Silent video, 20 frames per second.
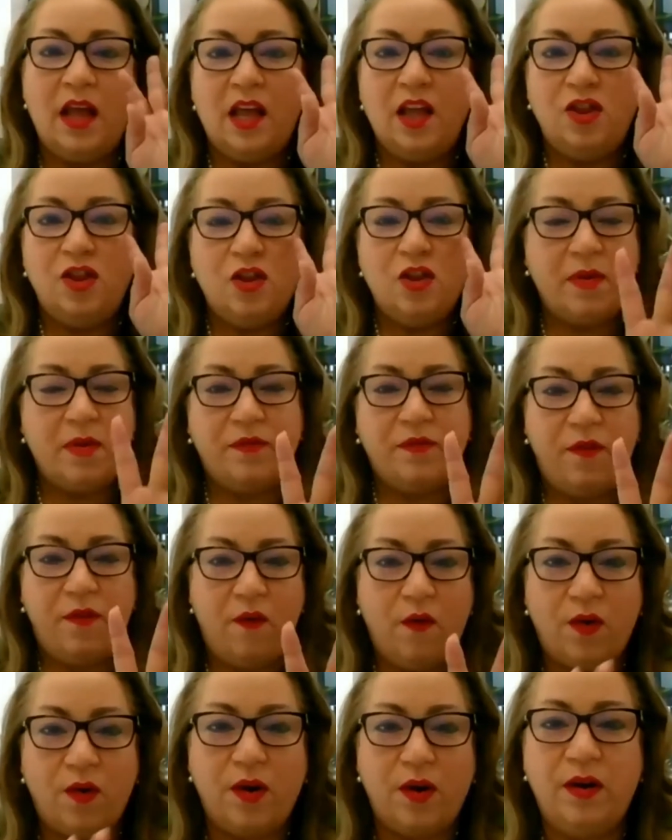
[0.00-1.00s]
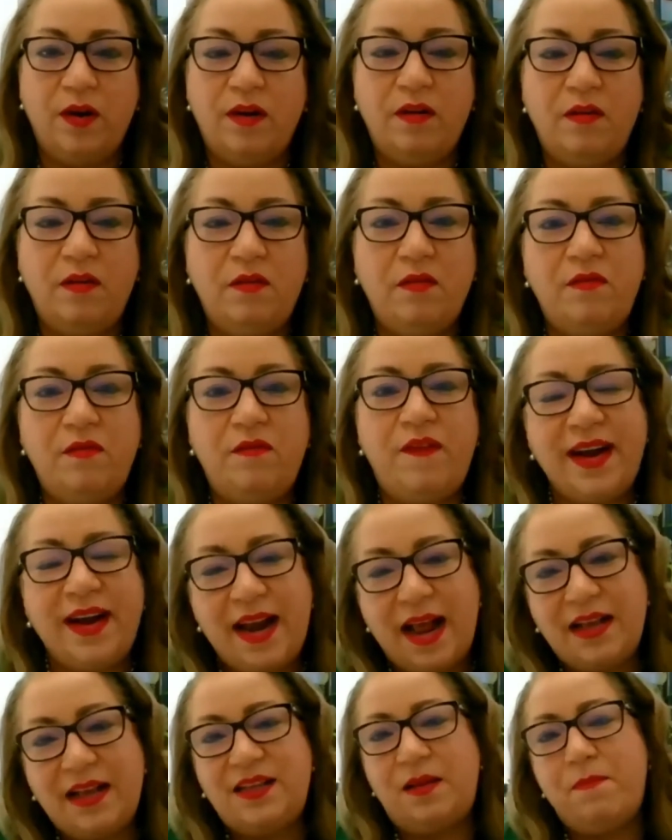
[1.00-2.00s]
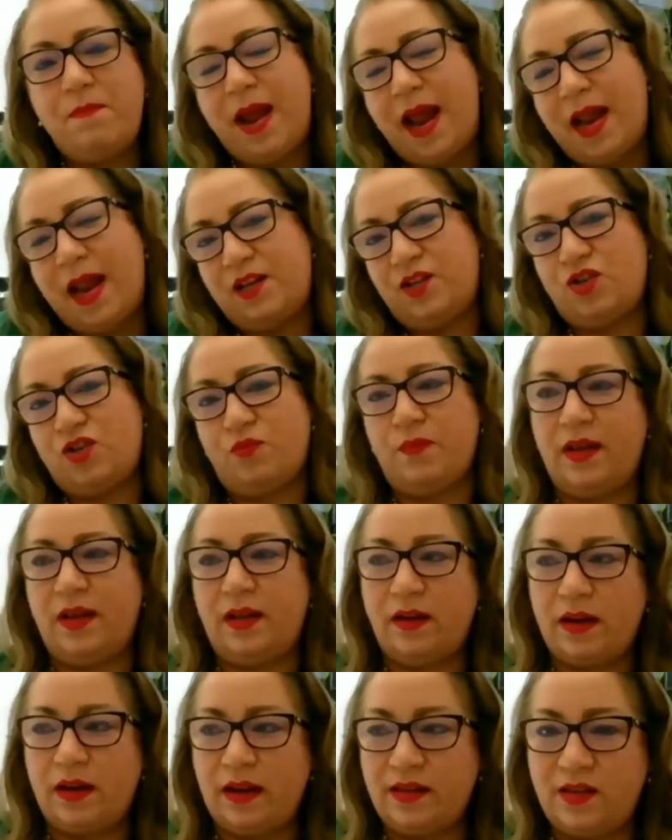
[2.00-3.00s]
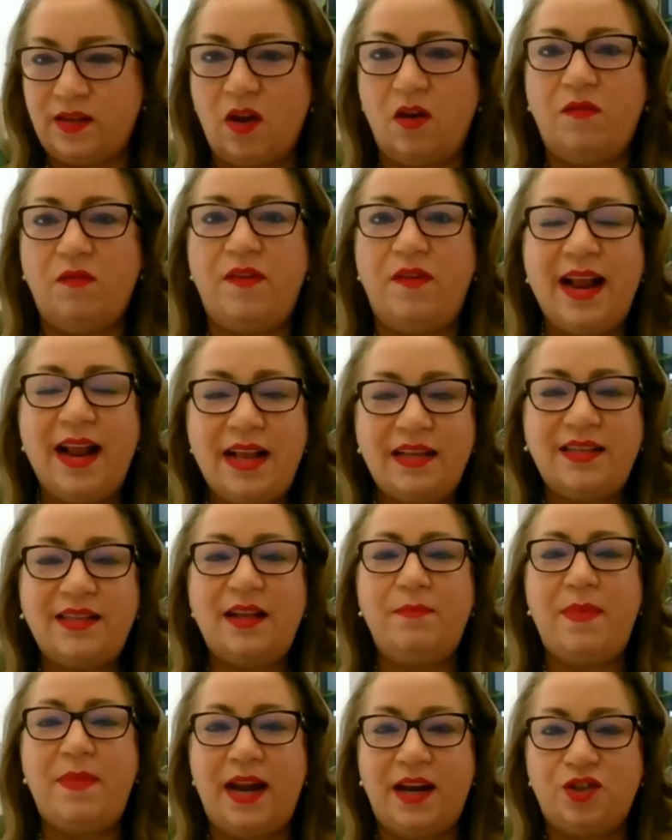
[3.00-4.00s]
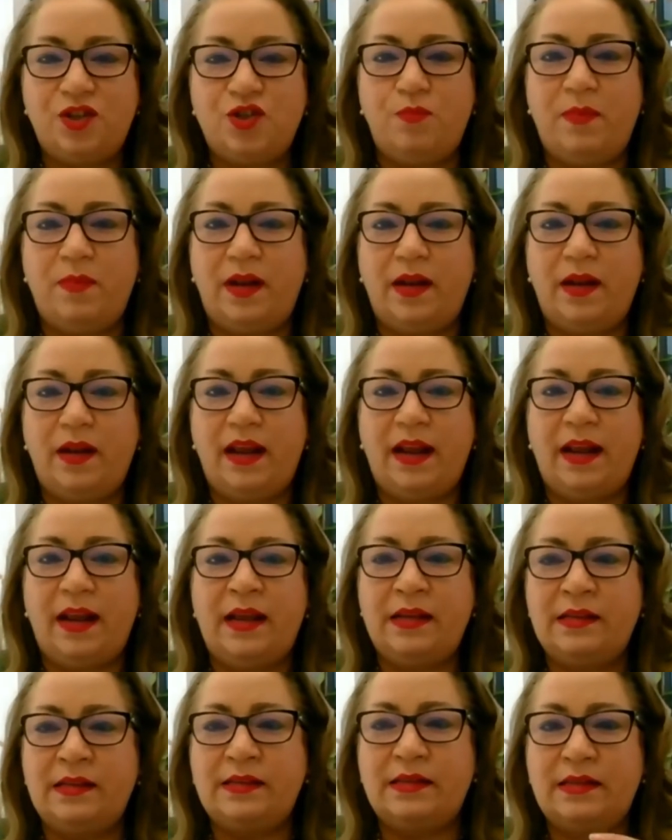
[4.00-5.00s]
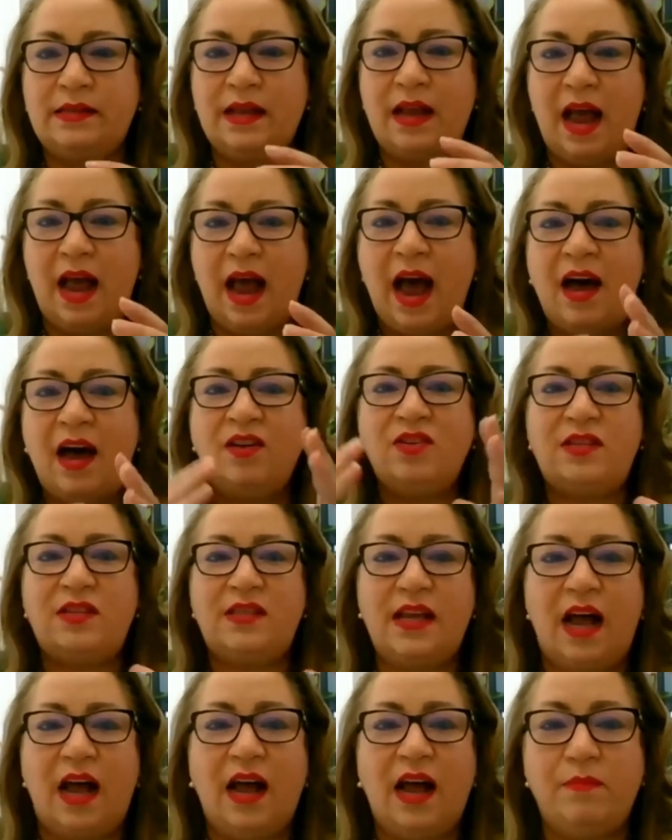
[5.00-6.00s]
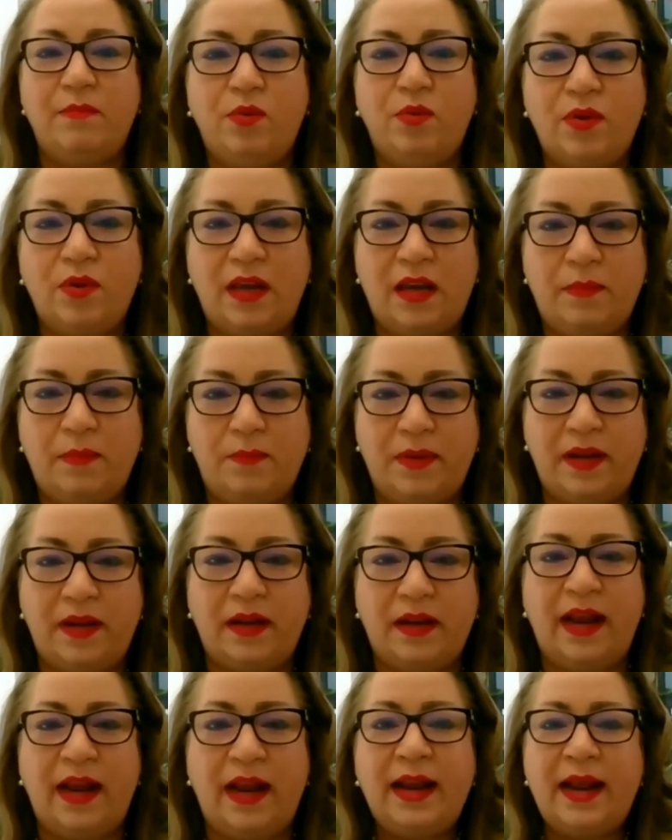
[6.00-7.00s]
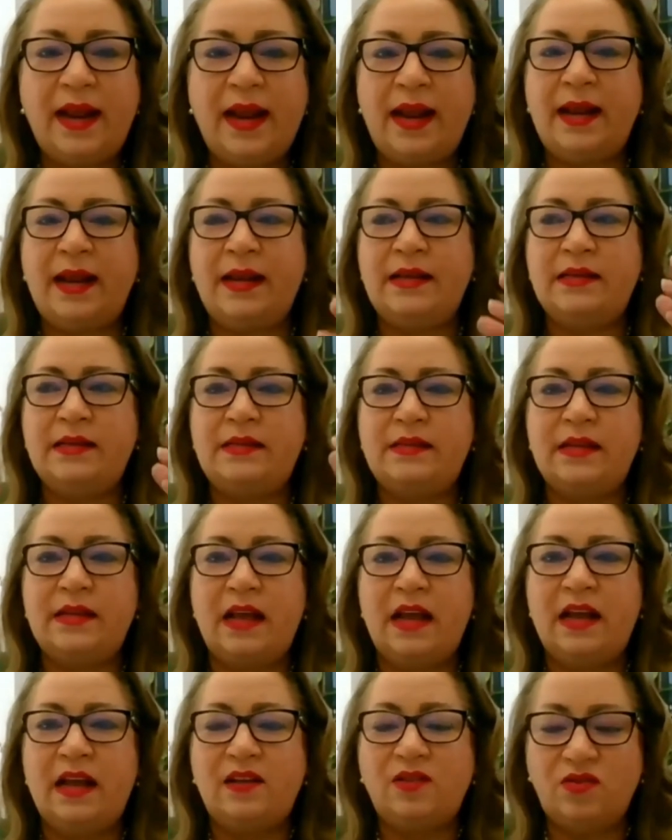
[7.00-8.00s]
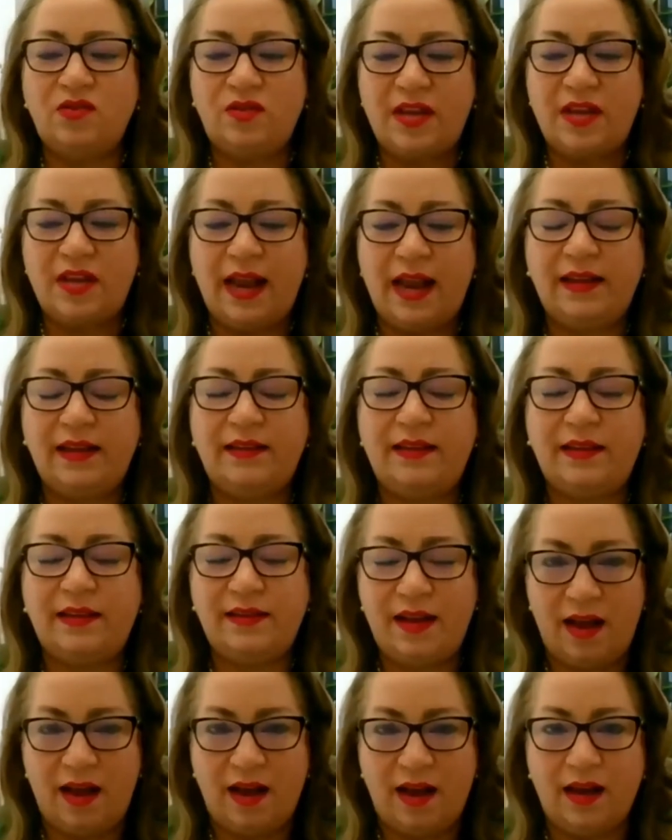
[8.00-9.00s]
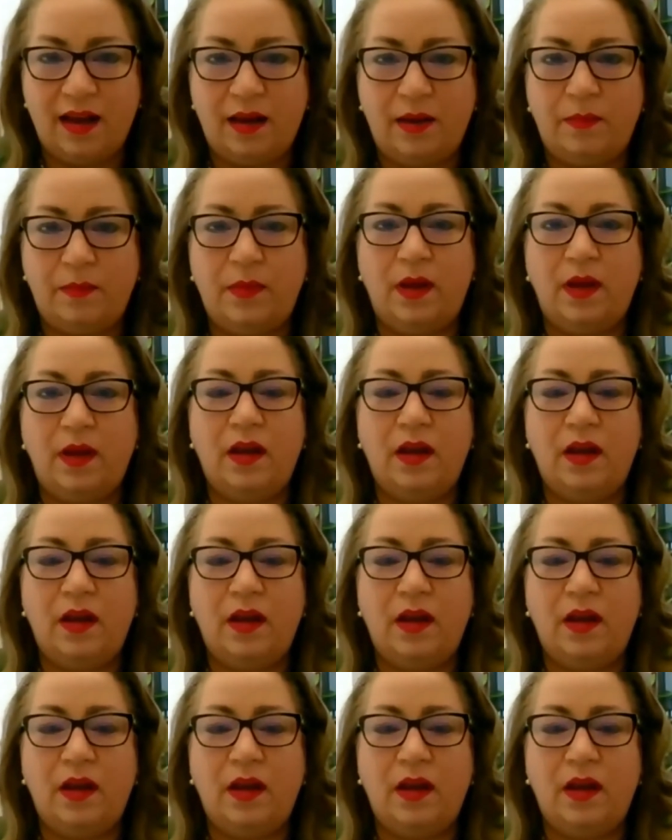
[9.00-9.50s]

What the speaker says: Number four, financial management. So financial management is outside bookkeeping. It is to take the time